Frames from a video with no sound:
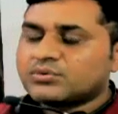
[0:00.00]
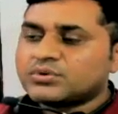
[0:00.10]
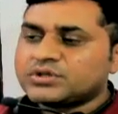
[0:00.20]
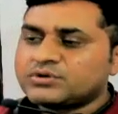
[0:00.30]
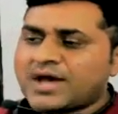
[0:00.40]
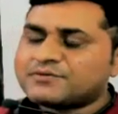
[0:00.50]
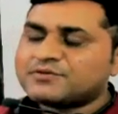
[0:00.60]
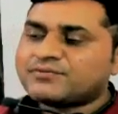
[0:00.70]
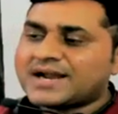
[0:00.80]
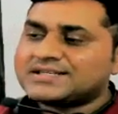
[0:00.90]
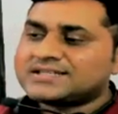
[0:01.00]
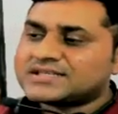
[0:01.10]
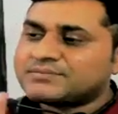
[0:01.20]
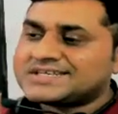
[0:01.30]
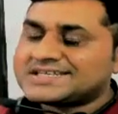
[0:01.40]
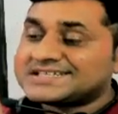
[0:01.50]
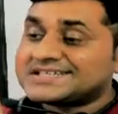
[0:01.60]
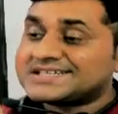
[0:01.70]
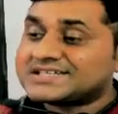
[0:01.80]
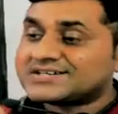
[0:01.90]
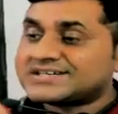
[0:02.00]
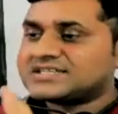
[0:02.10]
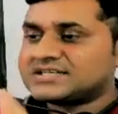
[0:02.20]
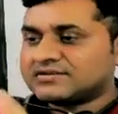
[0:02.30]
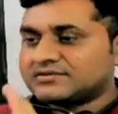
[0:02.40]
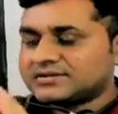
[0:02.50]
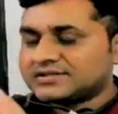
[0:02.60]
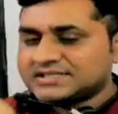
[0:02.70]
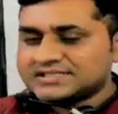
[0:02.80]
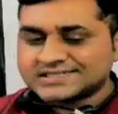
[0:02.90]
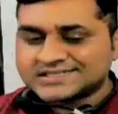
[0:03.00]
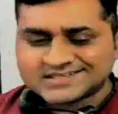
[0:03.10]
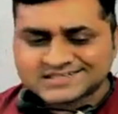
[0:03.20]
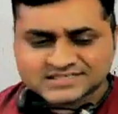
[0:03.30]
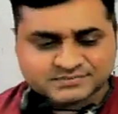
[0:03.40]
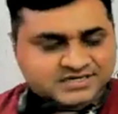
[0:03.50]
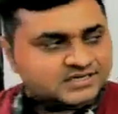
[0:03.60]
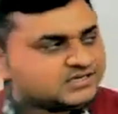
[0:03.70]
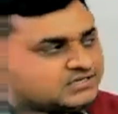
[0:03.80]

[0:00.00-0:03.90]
you have to find some teaching traits here. Teaching traits mean